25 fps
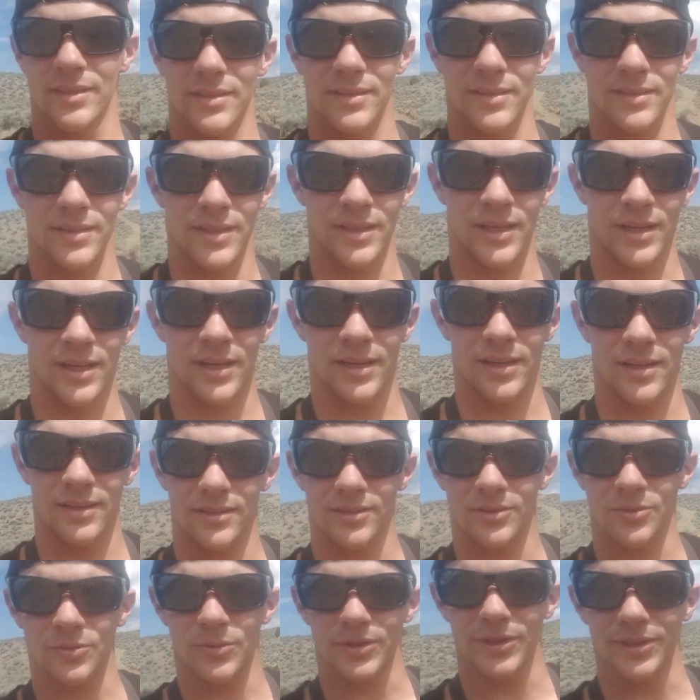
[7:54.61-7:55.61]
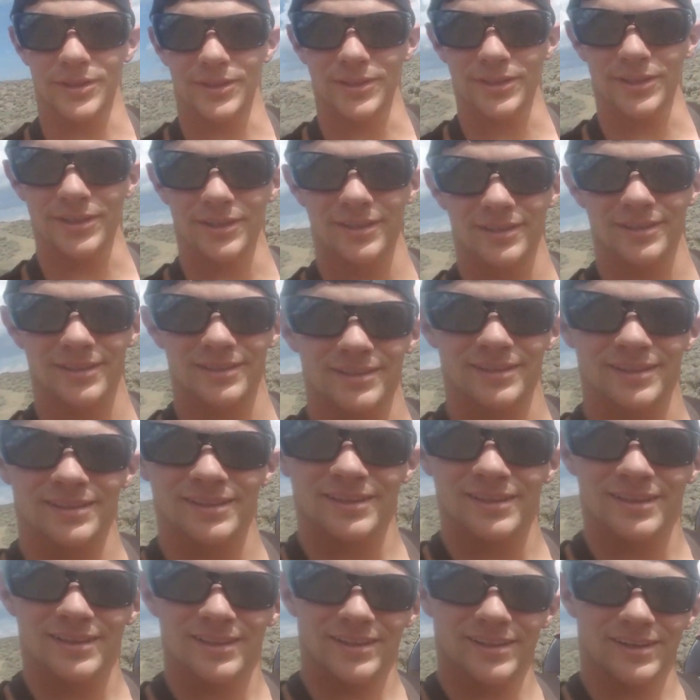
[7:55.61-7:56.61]
Got the wheeler
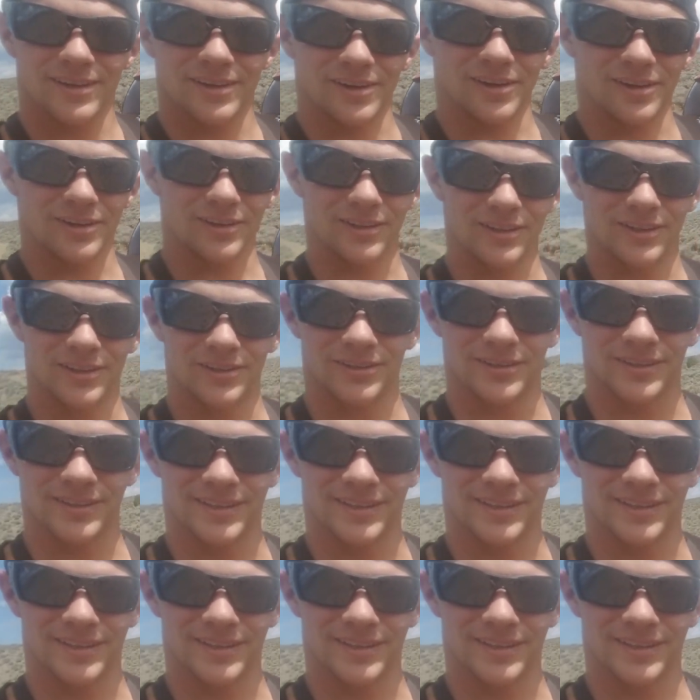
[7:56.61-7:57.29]
all loaded